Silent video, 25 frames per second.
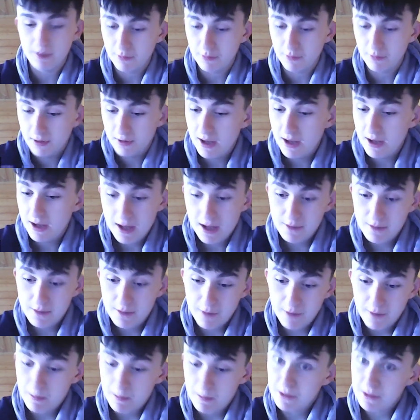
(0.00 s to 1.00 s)
But
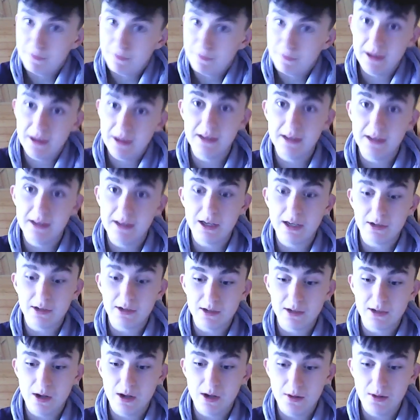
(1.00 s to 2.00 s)
fair play to Finland, they got the
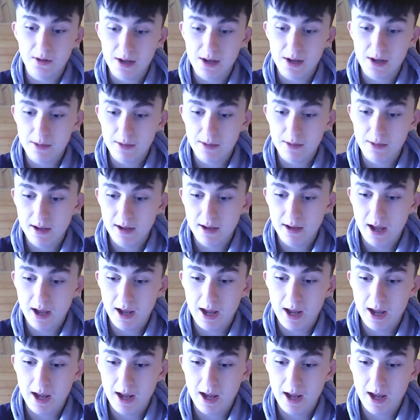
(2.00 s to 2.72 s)
goal anyway.